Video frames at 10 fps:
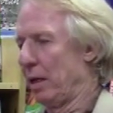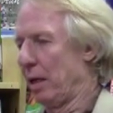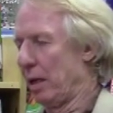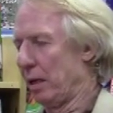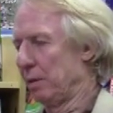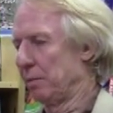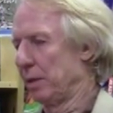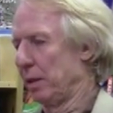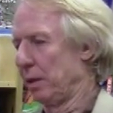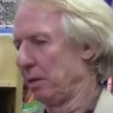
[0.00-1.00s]

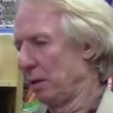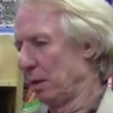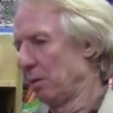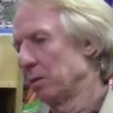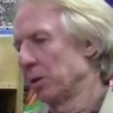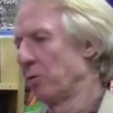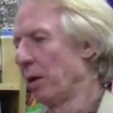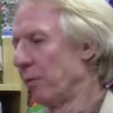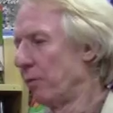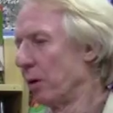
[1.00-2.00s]
the
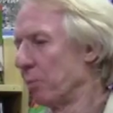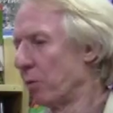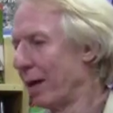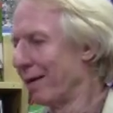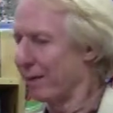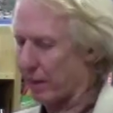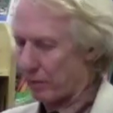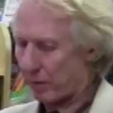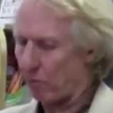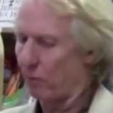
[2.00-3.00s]
Katrina footprint,
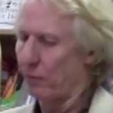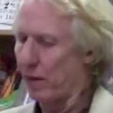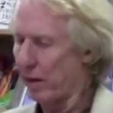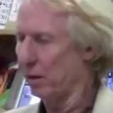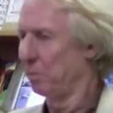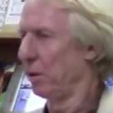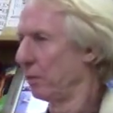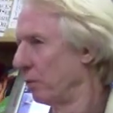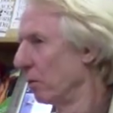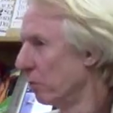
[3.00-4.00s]
and there would finally be
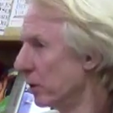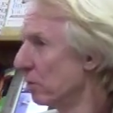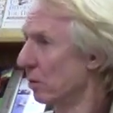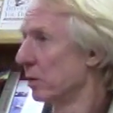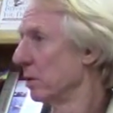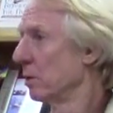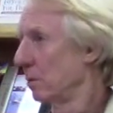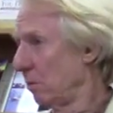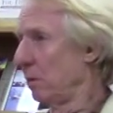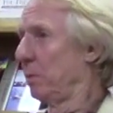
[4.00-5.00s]
the full resources
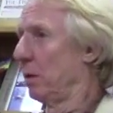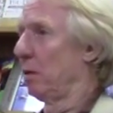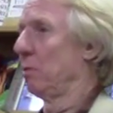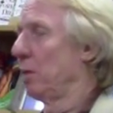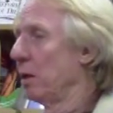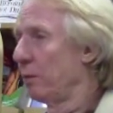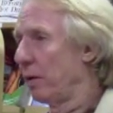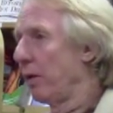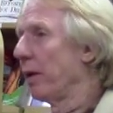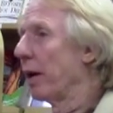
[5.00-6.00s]
to rebuild. Well,
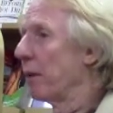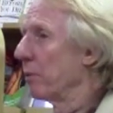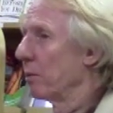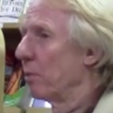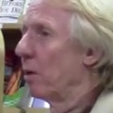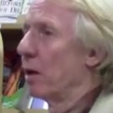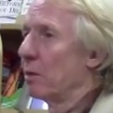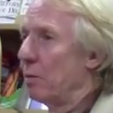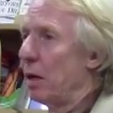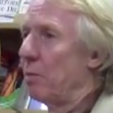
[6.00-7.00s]
funny thing happened to Barack
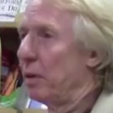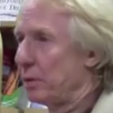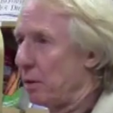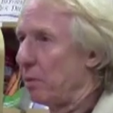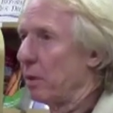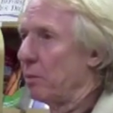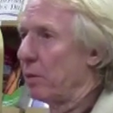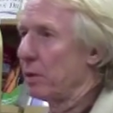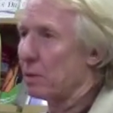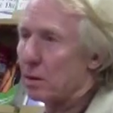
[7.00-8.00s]
Obama as he became
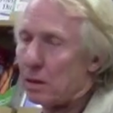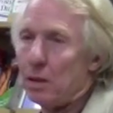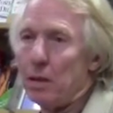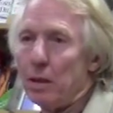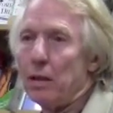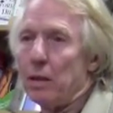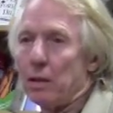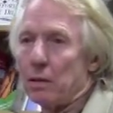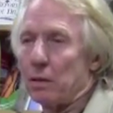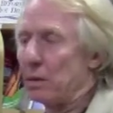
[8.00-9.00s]
president.
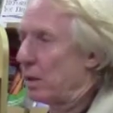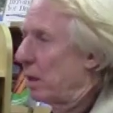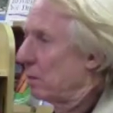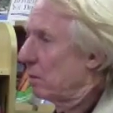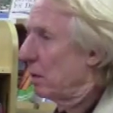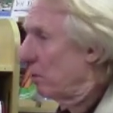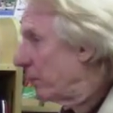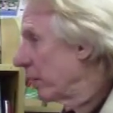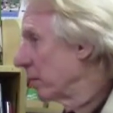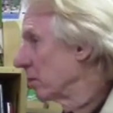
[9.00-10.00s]
Turns out,
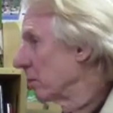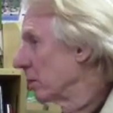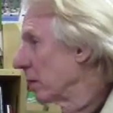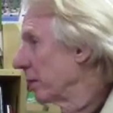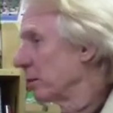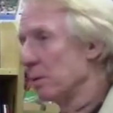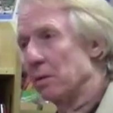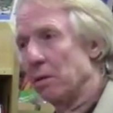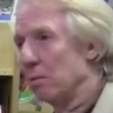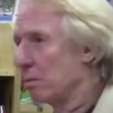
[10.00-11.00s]
we've had this recession,
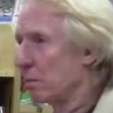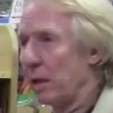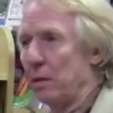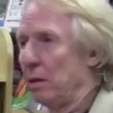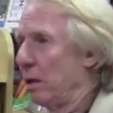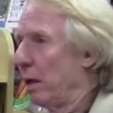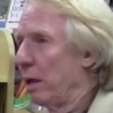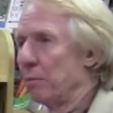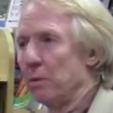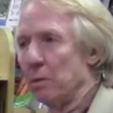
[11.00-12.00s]
so that didn't
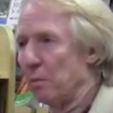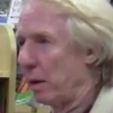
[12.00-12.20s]
happen. The